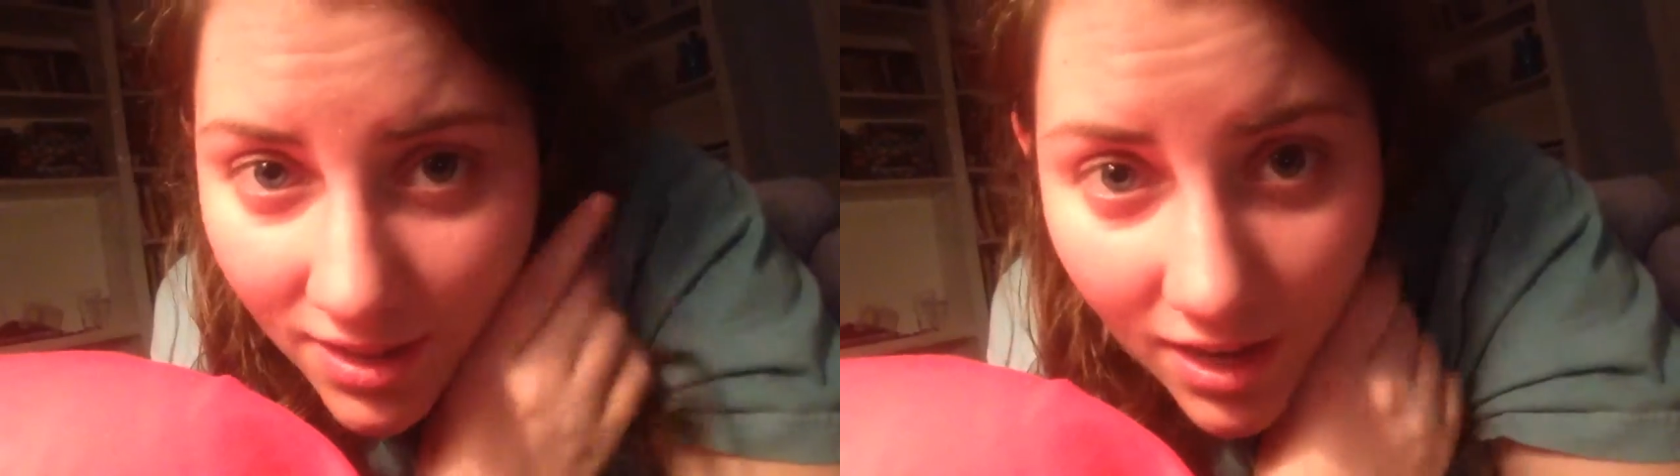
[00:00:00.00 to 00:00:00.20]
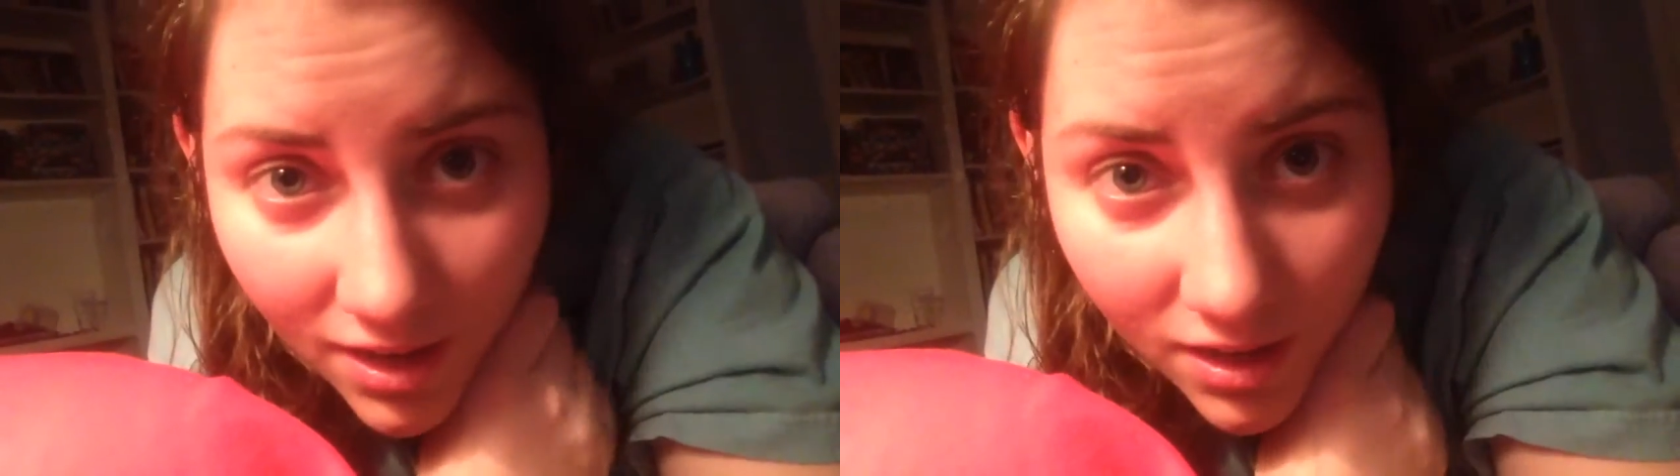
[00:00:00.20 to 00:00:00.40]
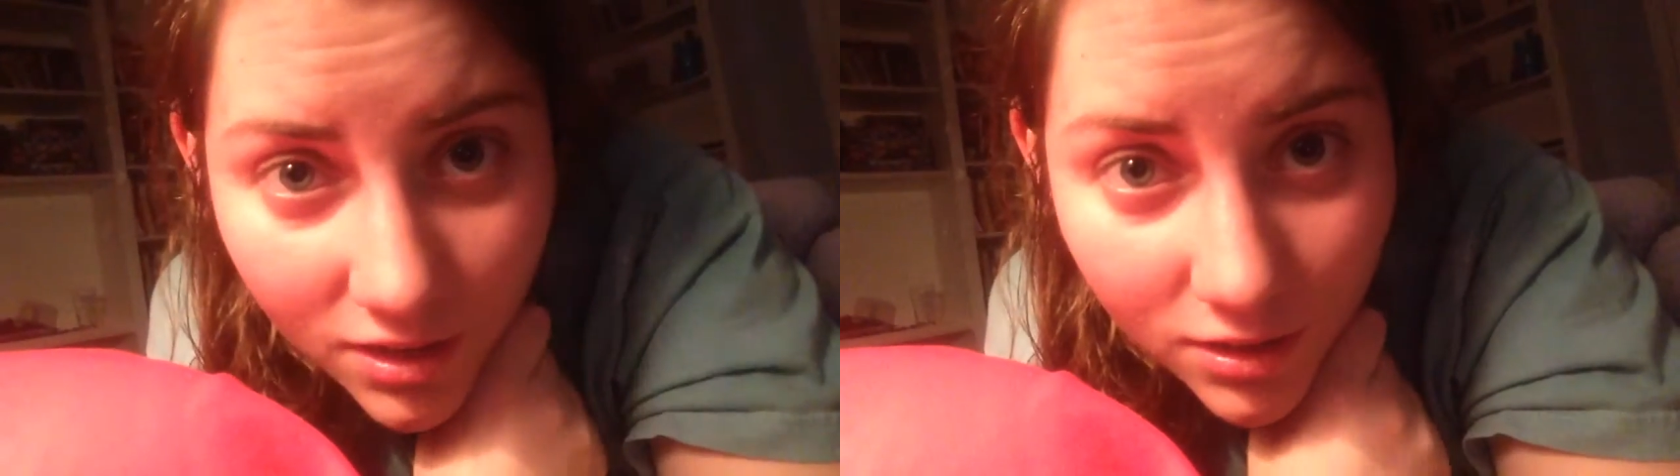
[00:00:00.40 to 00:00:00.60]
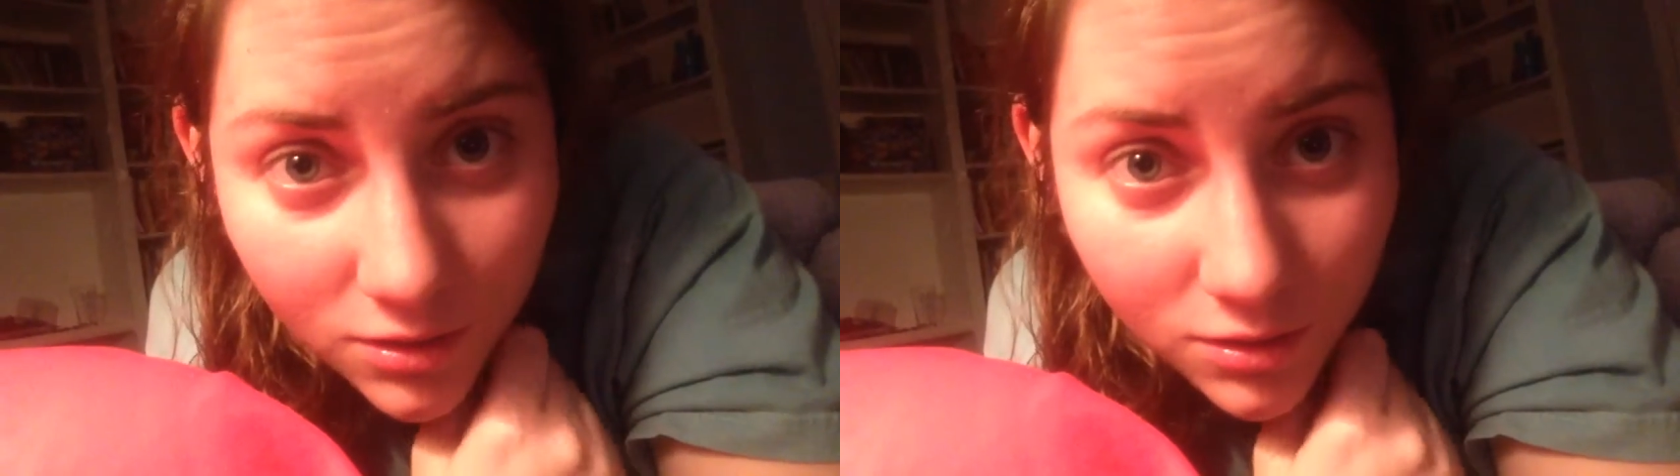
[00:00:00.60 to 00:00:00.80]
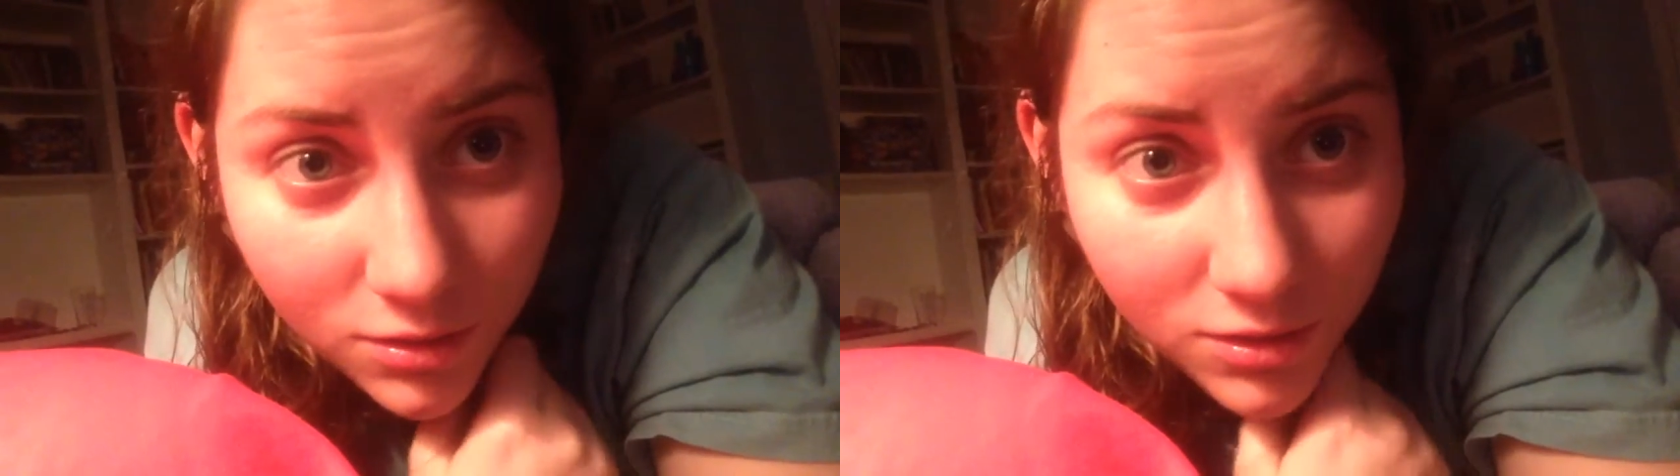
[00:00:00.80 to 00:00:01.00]
that
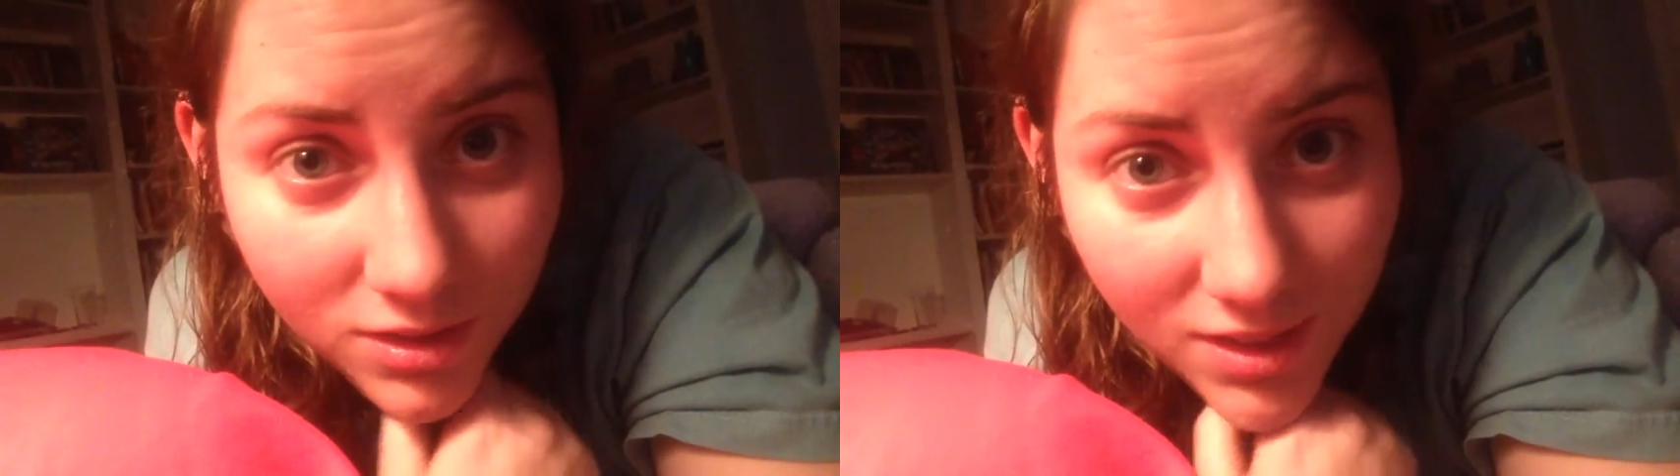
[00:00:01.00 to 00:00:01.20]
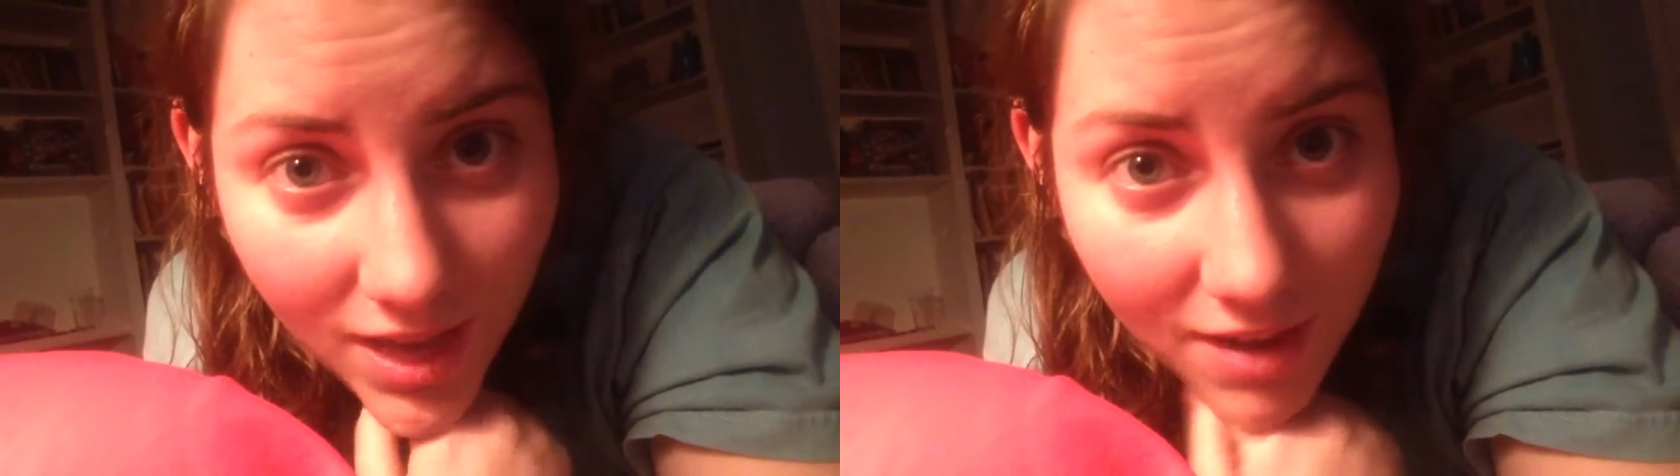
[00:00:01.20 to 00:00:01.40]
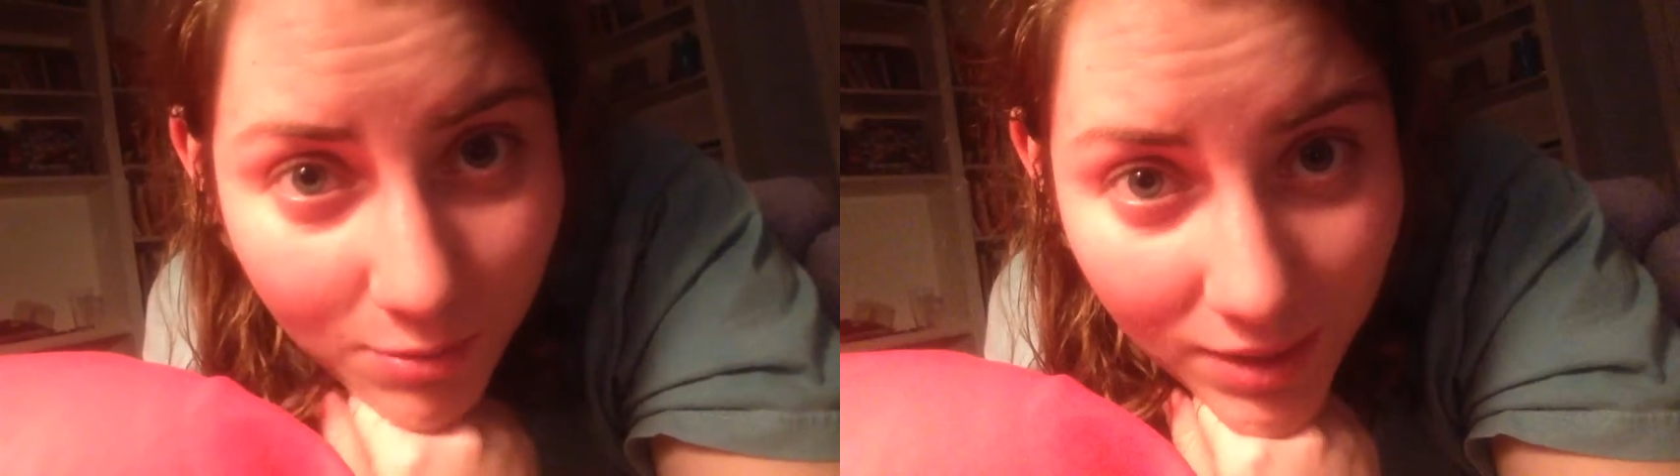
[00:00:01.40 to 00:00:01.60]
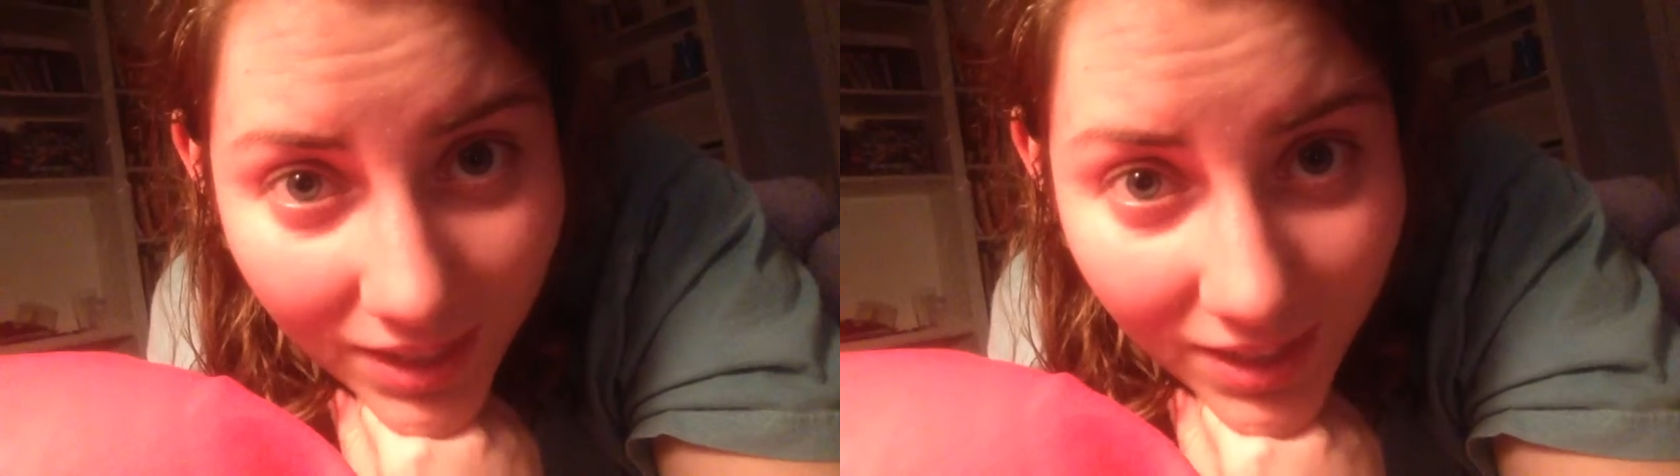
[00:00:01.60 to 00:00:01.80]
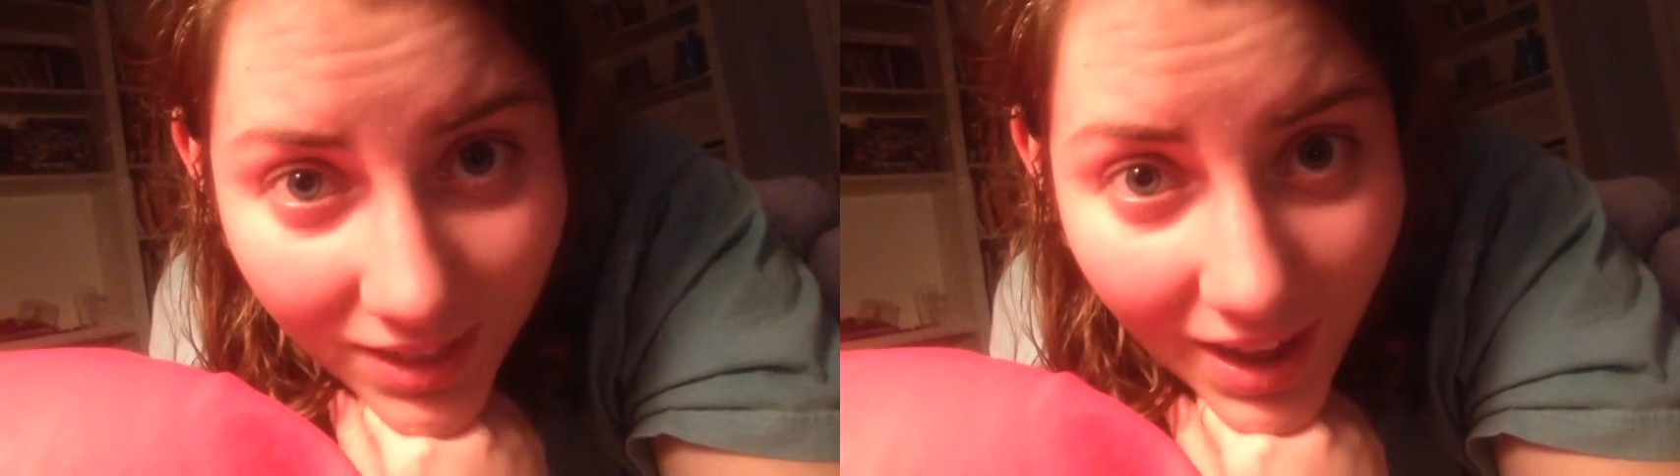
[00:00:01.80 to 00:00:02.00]
includes everybody,